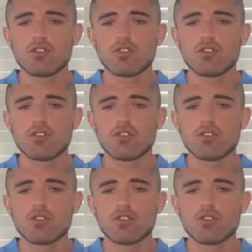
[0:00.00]
because that's
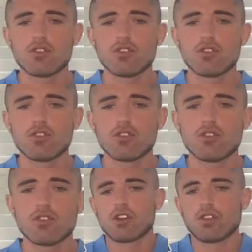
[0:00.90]
what we like to do
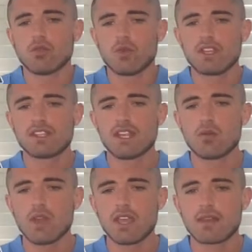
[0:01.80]
here on the Weekday
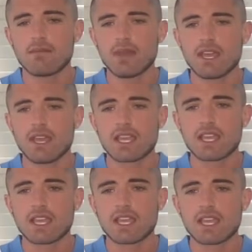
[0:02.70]
Wake and Bake.
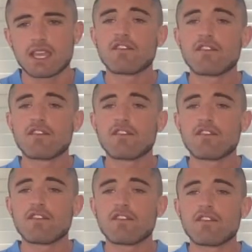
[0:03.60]
If you
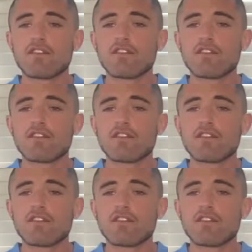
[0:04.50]
could